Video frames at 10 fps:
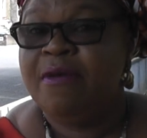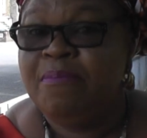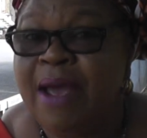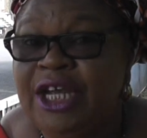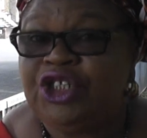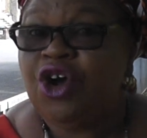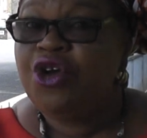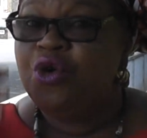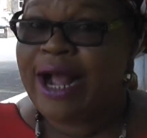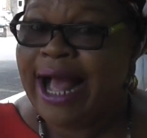Make sure
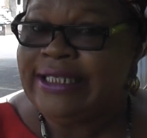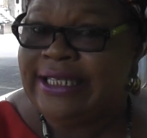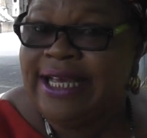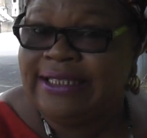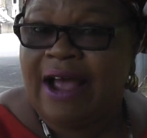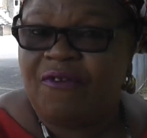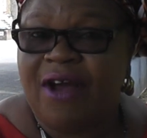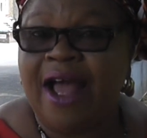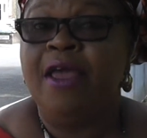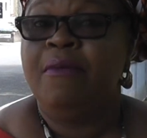you can see it
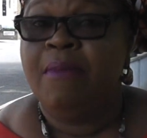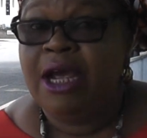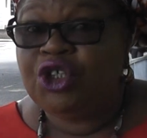afar. Make